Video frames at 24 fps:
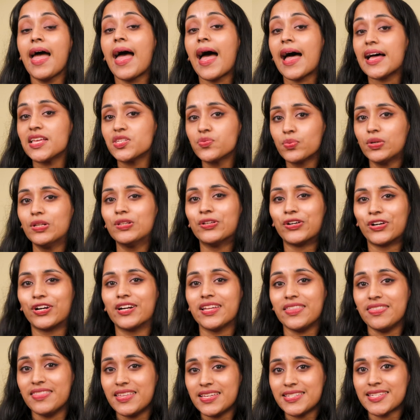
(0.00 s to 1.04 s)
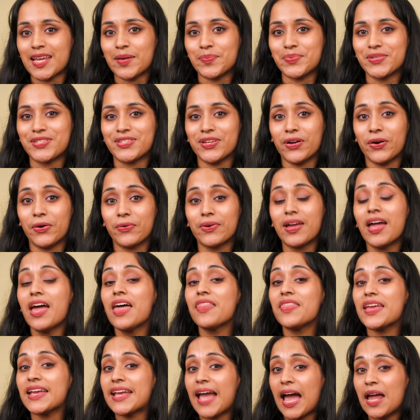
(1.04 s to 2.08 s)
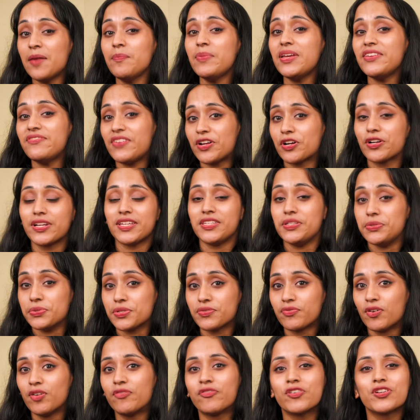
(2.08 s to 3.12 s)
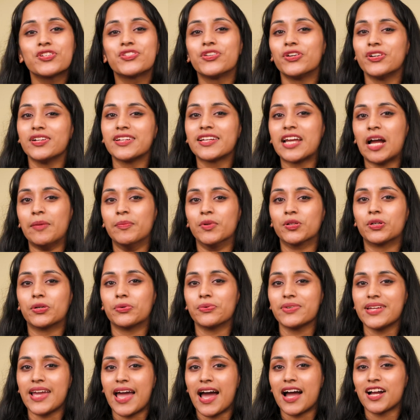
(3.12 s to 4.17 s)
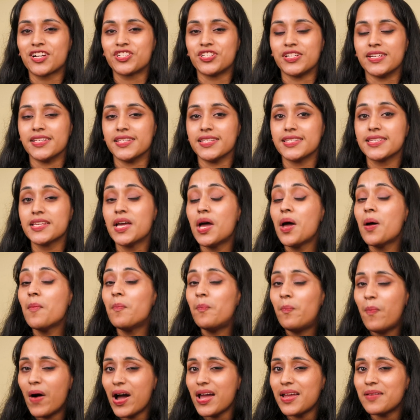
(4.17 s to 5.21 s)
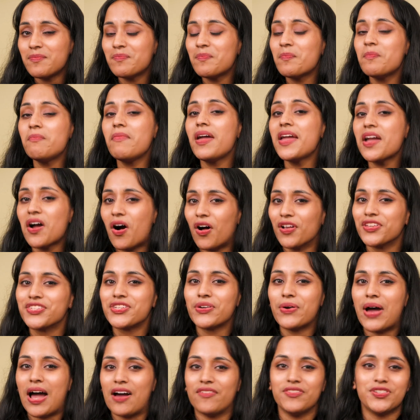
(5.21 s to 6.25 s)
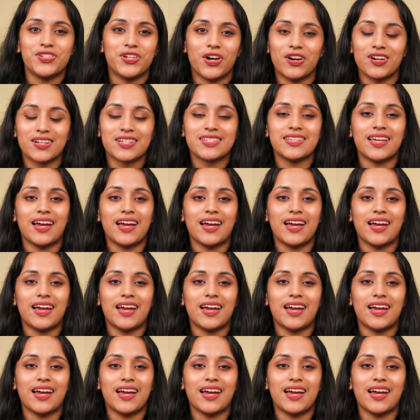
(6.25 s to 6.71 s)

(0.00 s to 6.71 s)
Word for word: As we'll learn in this episode, they can be very useful for certain chemical reactions, but may also have a dark